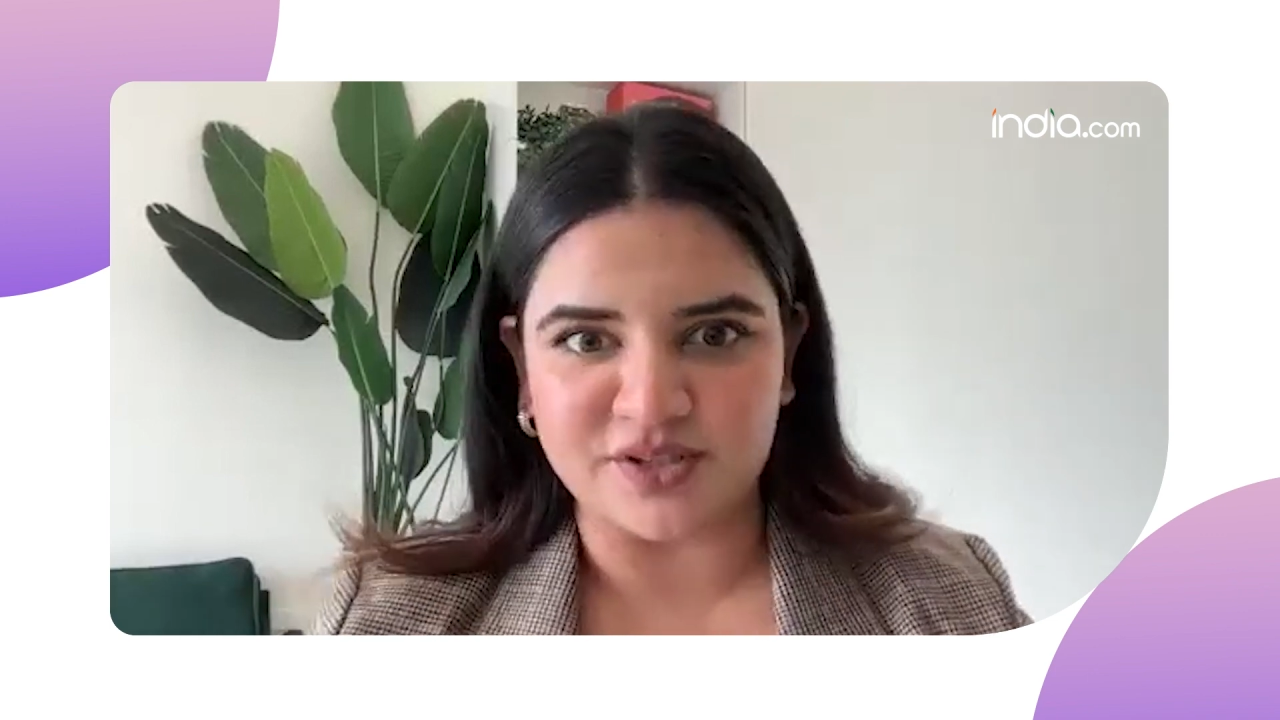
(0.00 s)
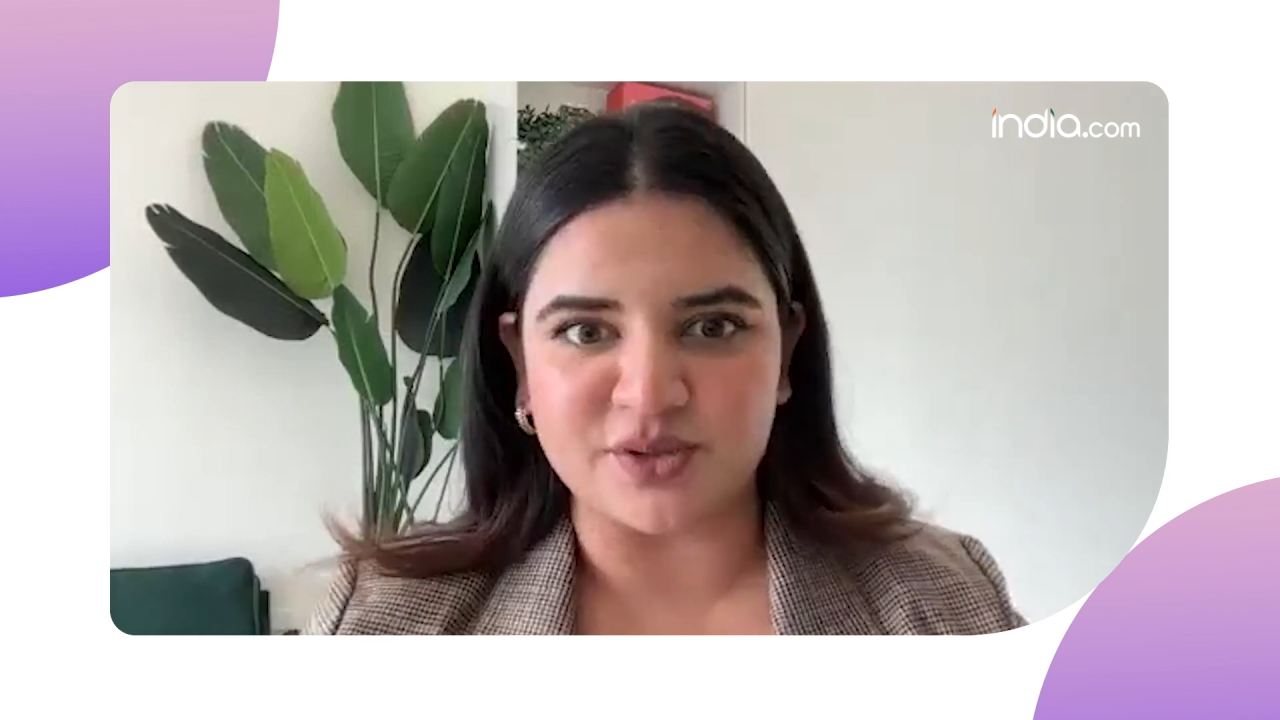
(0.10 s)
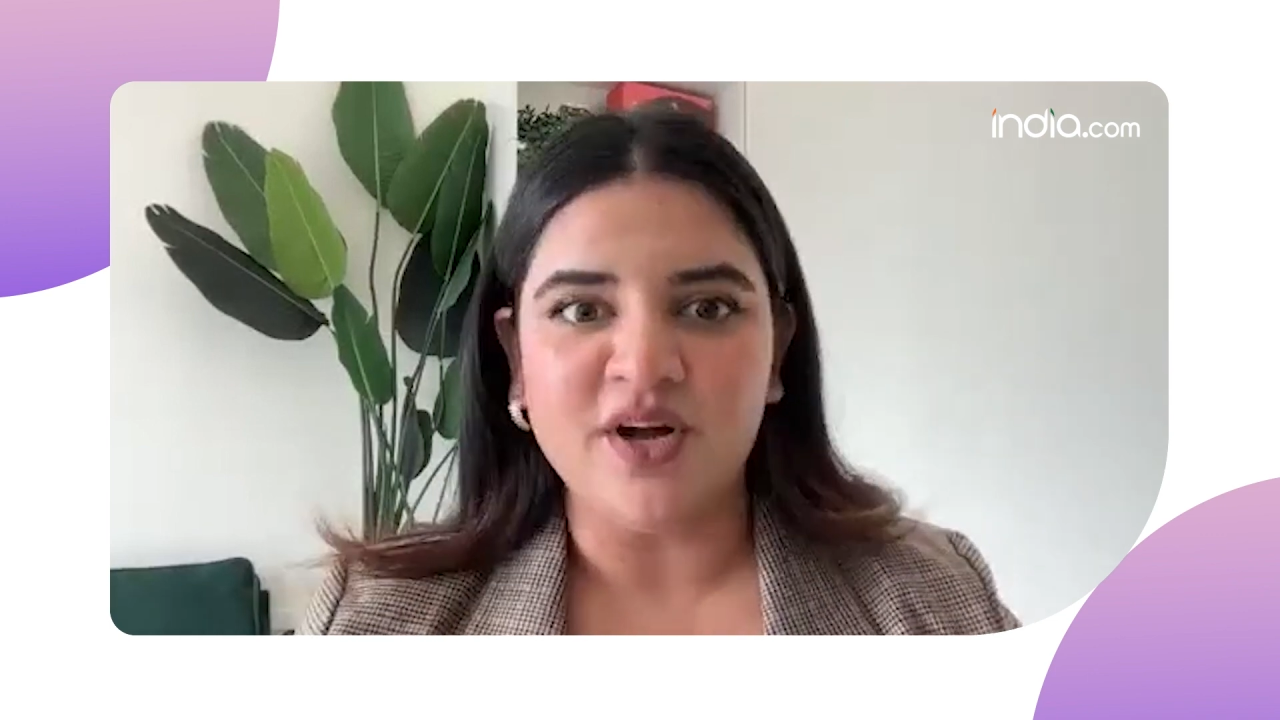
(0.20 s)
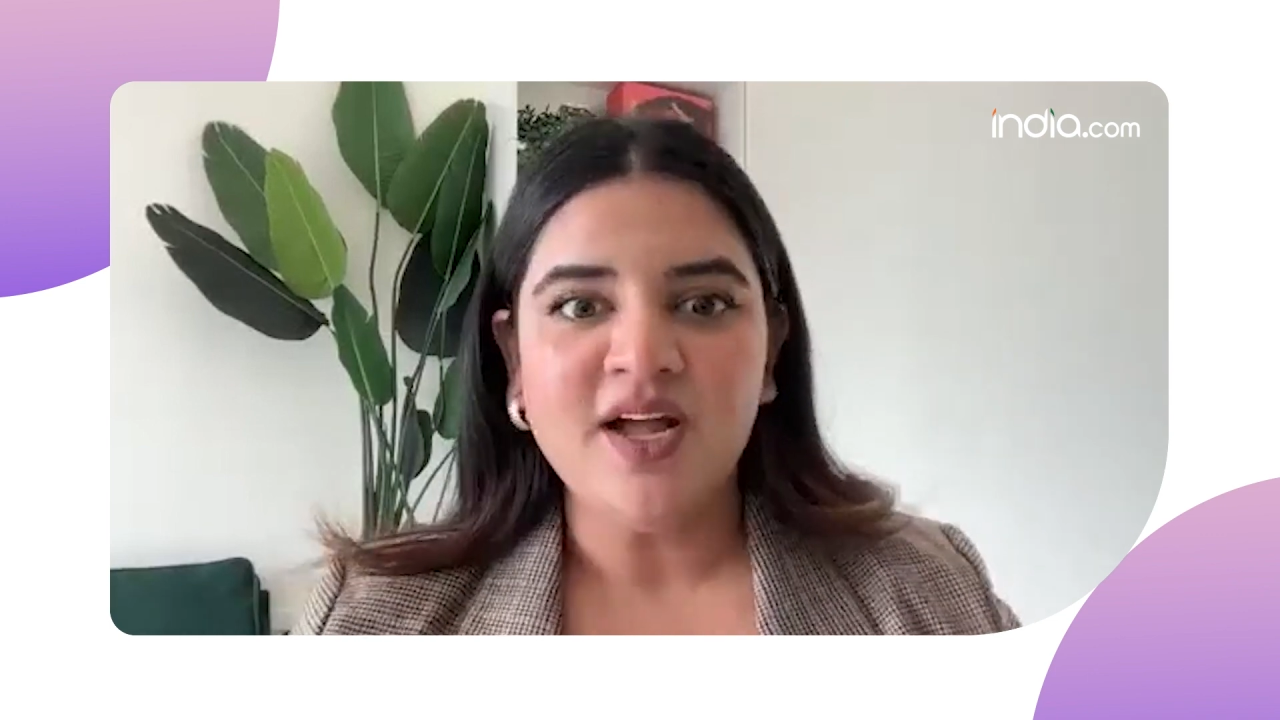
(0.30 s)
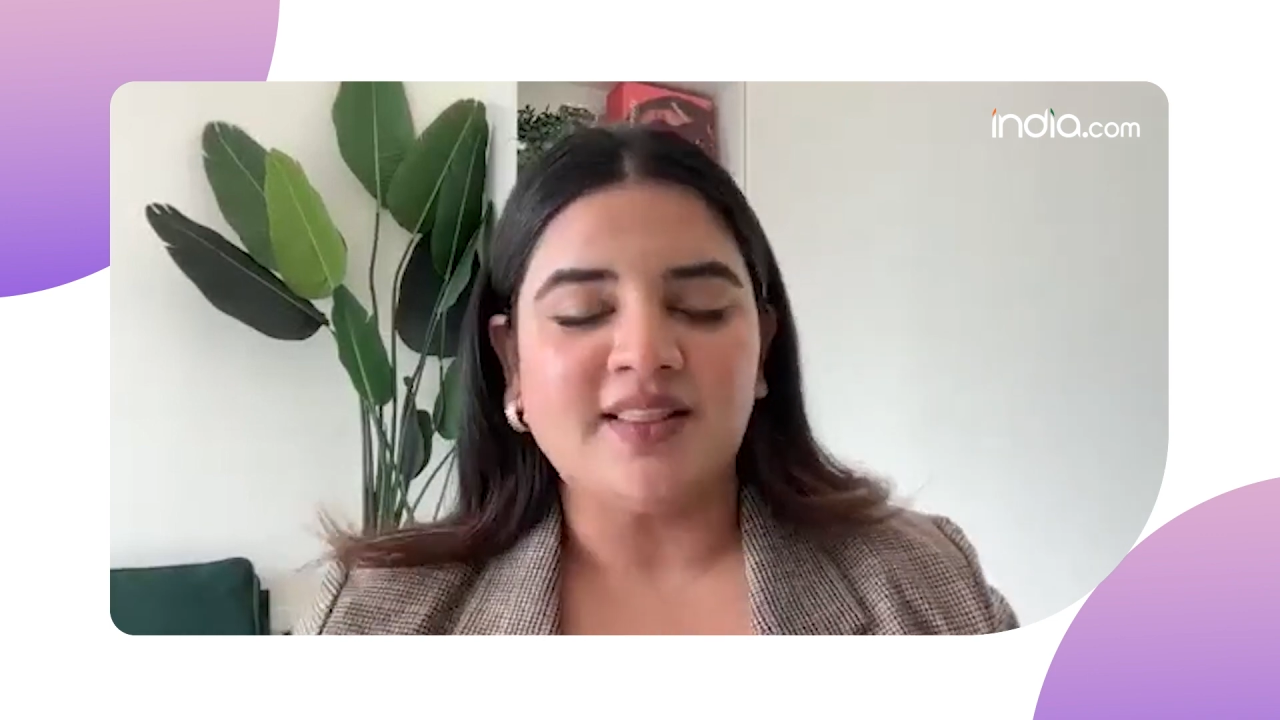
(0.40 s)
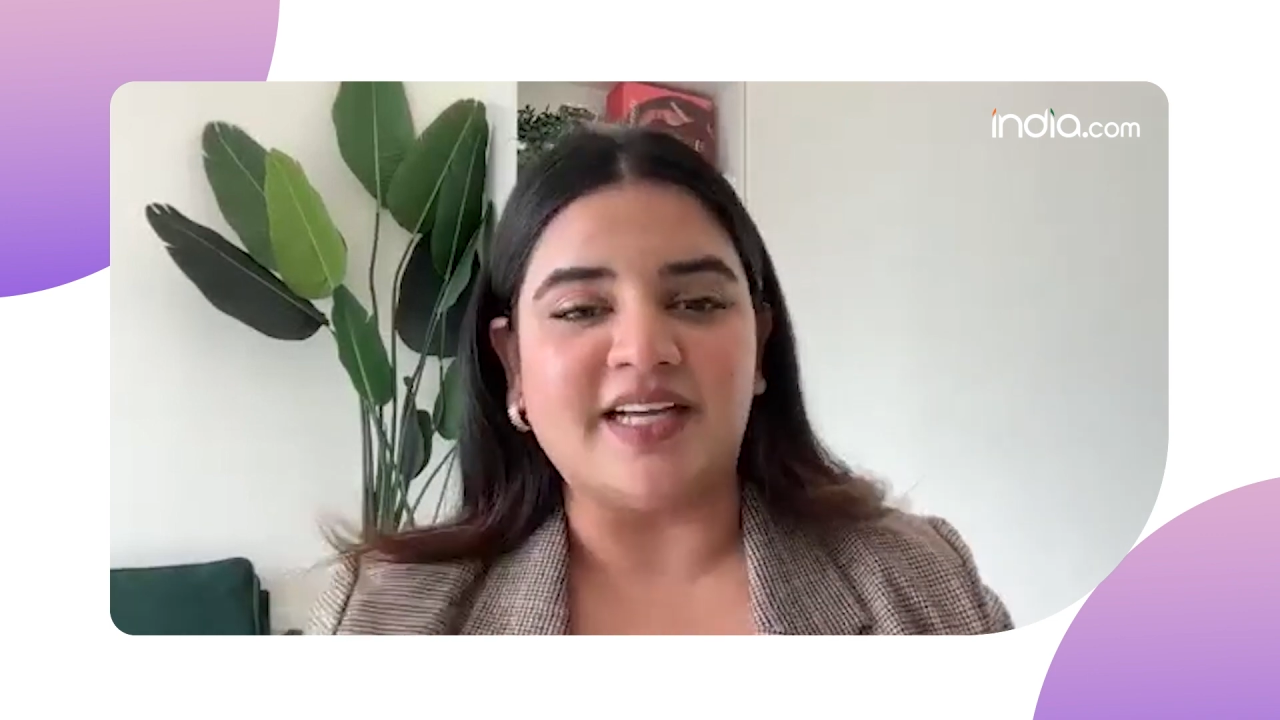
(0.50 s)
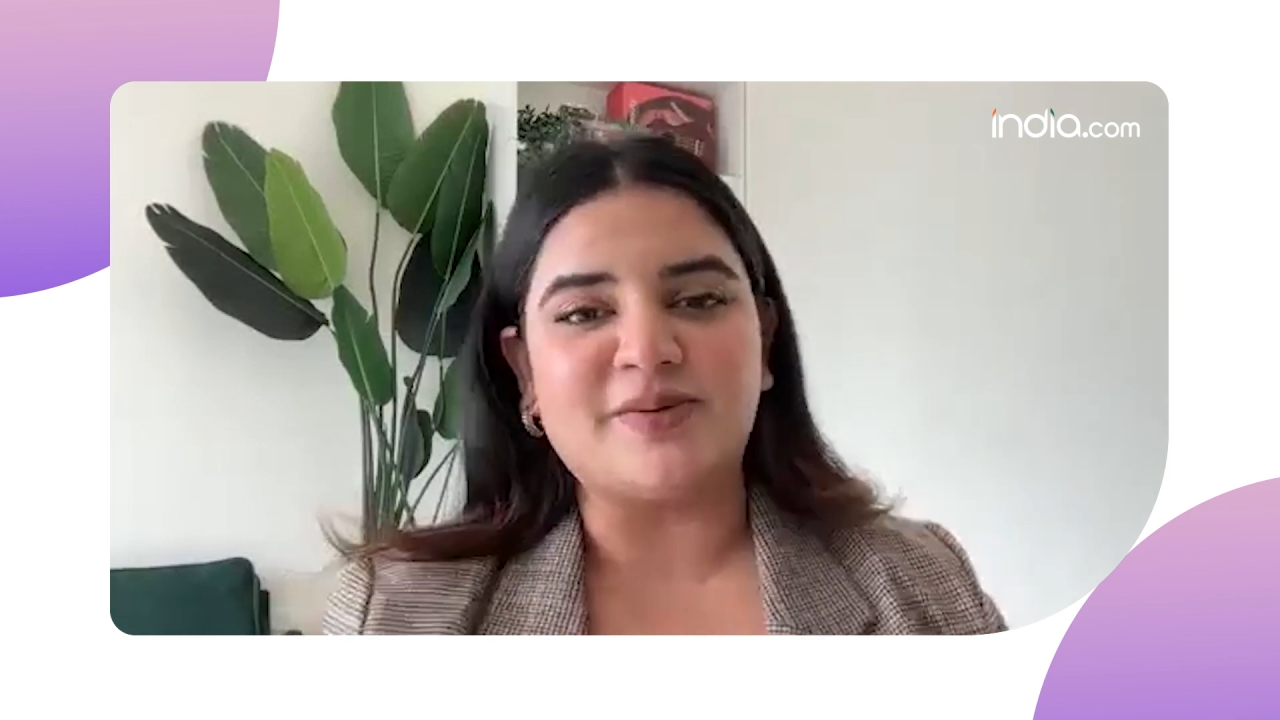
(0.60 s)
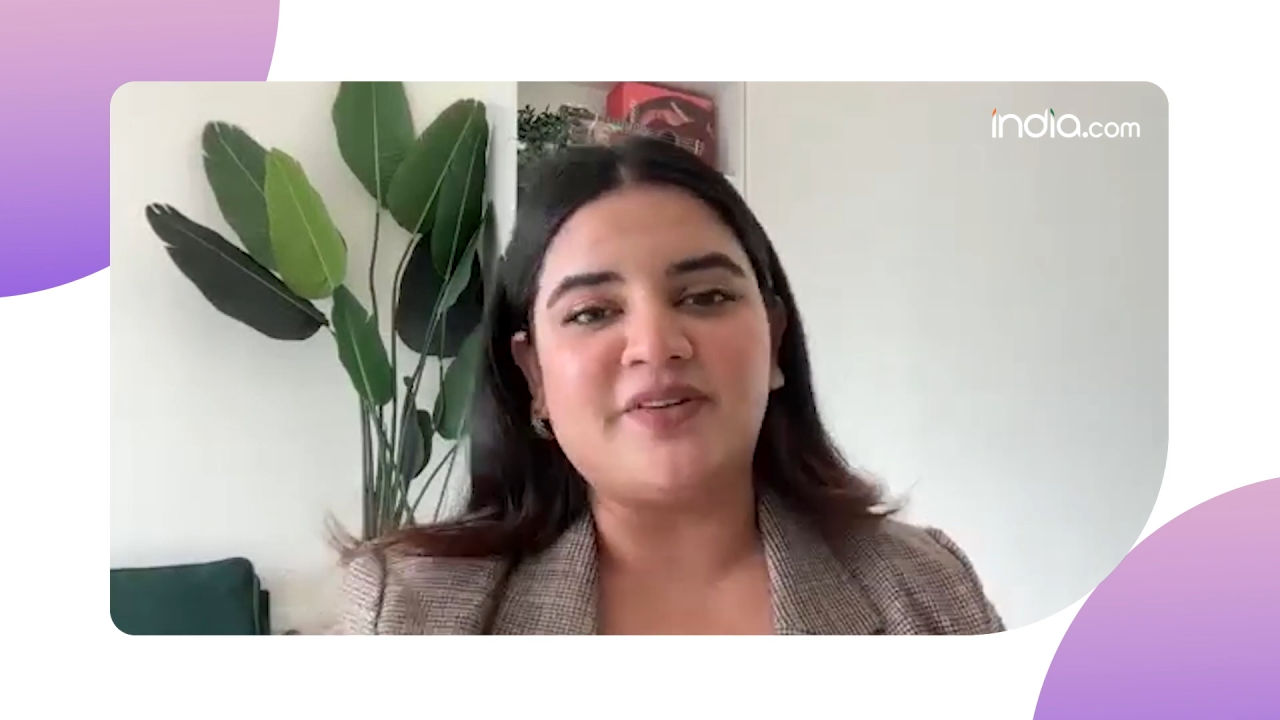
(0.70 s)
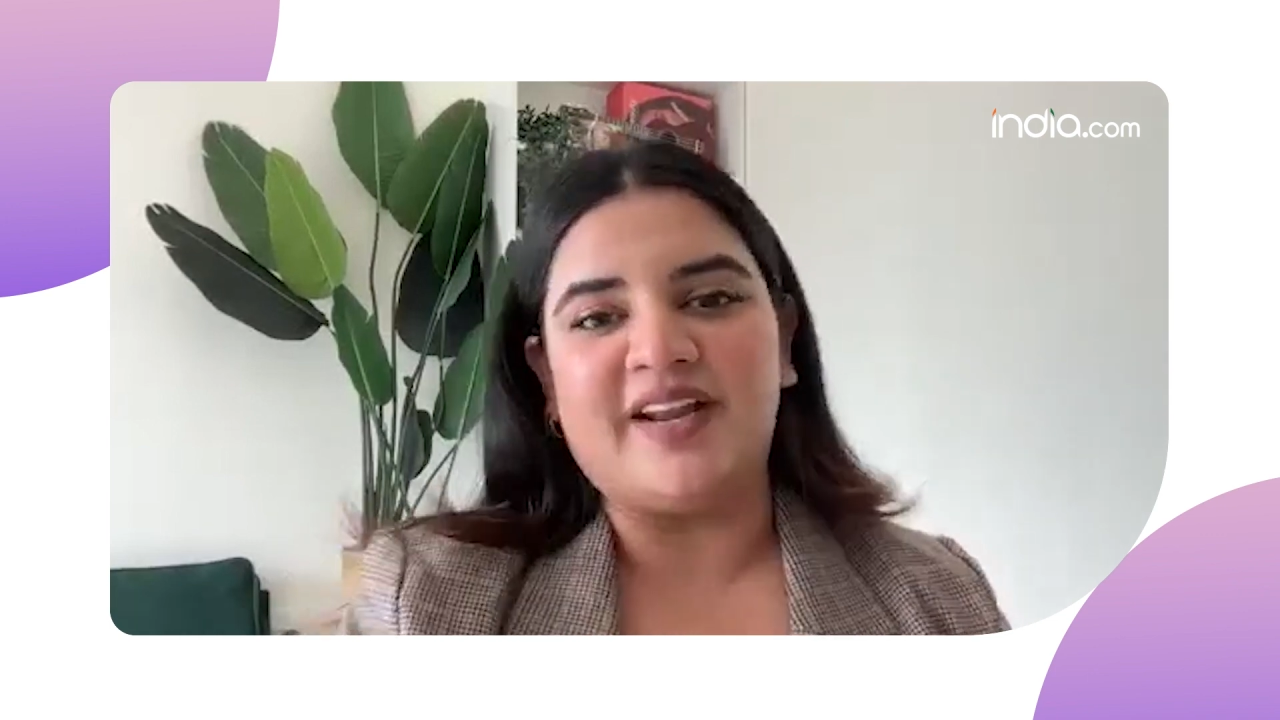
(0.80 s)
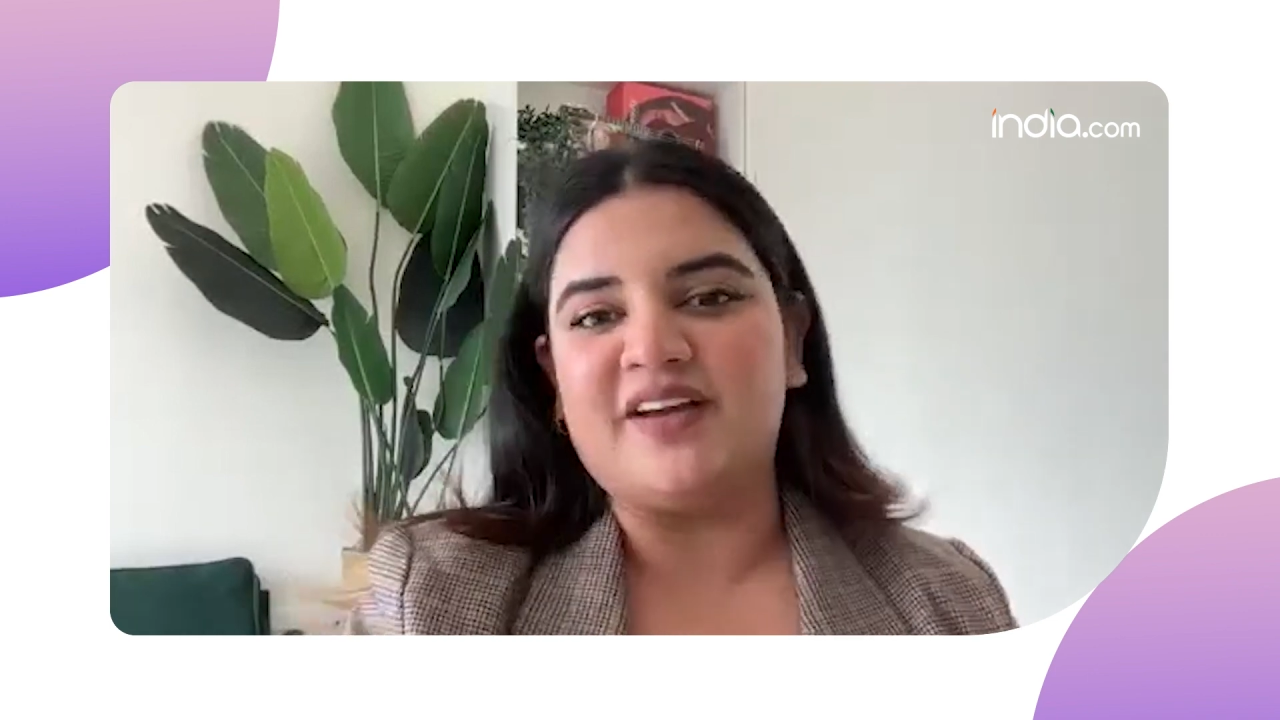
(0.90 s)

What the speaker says: So that's what,